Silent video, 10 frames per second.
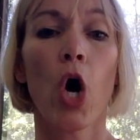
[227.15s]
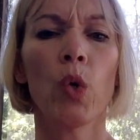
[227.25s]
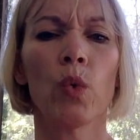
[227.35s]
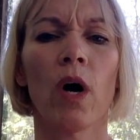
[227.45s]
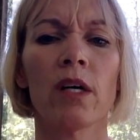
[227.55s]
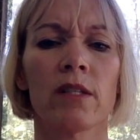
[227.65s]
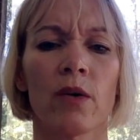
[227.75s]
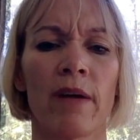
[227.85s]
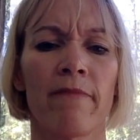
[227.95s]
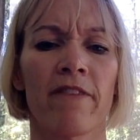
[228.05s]
Oh, also,
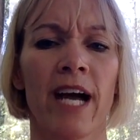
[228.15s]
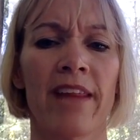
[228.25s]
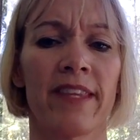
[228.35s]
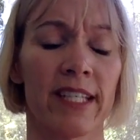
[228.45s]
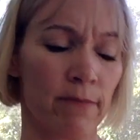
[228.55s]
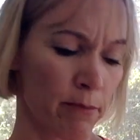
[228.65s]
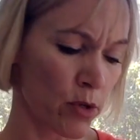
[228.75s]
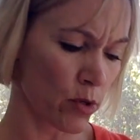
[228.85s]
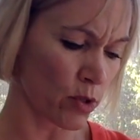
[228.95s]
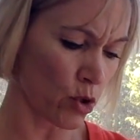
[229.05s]
I forgot this. Remember
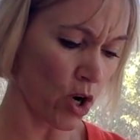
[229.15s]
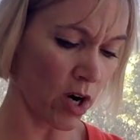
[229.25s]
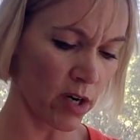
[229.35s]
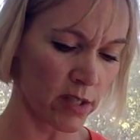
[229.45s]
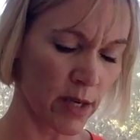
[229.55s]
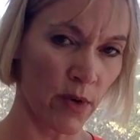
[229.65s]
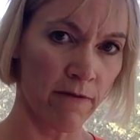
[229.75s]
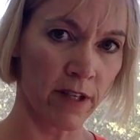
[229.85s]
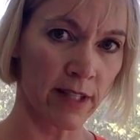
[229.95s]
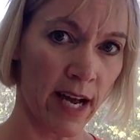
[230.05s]
those little cards that we
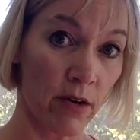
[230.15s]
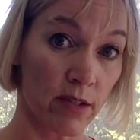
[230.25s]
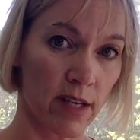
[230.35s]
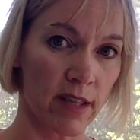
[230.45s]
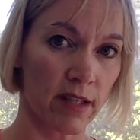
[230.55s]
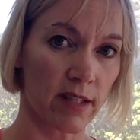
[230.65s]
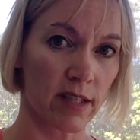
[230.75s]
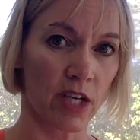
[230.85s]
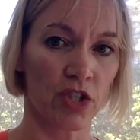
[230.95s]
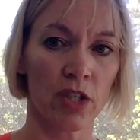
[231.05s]
filled out at the
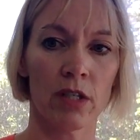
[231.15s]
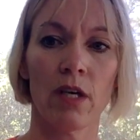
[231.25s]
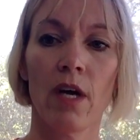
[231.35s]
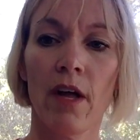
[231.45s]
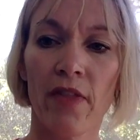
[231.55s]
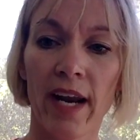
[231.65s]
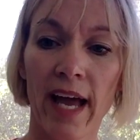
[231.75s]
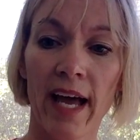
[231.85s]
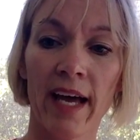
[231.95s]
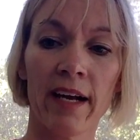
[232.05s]
discussion that
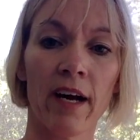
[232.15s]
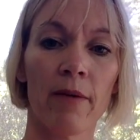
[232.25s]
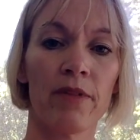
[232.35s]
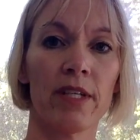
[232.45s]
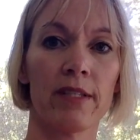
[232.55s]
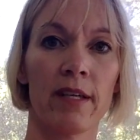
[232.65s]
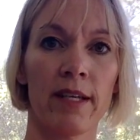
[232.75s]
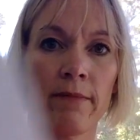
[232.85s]
had this on